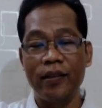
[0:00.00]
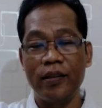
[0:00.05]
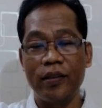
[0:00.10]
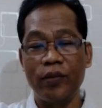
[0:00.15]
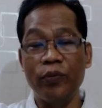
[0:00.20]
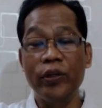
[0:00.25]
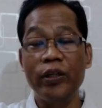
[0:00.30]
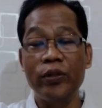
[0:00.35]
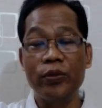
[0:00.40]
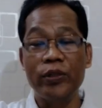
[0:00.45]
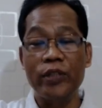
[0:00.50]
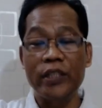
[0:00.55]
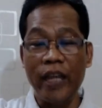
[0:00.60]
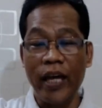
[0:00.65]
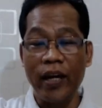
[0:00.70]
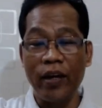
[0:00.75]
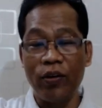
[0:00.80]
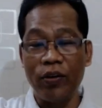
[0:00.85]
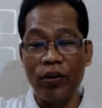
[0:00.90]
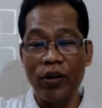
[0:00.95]
We need to
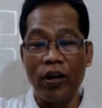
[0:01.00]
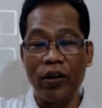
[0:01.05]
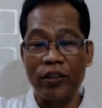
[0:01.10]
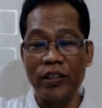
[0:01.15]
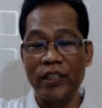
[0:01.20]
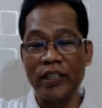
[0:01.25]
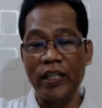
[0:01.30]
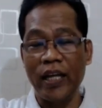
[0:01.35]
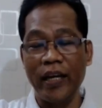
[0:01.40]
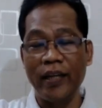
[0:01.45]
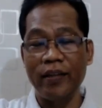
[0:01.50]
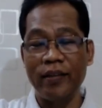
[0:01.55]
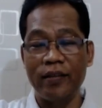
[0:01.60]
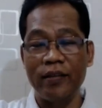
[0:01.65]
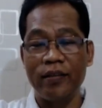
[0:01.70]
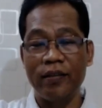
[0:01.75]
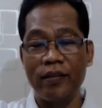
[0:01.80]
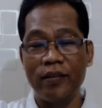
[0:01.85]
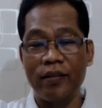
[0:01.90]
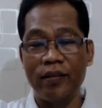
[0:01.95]
stand on God's side.
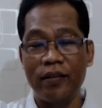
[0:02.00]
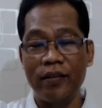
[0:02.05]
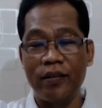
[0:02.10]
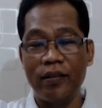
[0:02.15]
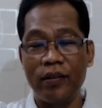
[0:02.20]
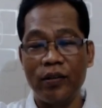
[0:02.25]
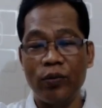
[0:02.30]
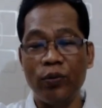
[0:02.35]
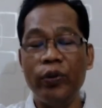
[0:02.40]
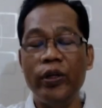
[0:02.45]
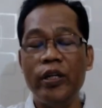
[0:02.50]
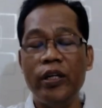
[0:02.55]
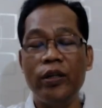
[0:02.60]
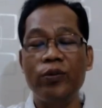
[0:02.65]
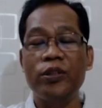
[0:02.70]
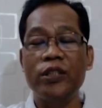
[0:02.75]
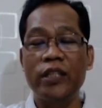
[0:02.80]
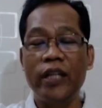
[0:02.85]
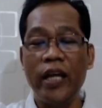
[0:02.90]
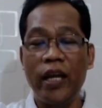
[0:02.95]
We need to
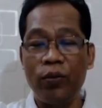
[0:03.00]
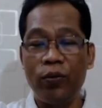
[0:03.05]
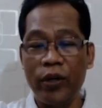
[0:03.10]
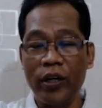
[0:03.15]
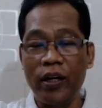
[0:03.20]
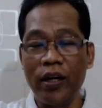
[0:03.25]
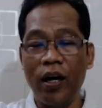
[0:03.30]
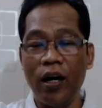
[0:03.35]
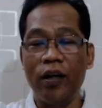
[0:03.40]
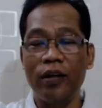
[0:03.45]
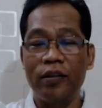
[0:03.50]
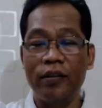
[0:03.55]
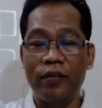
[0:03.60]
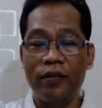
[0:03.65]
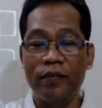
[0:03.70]
stand with God.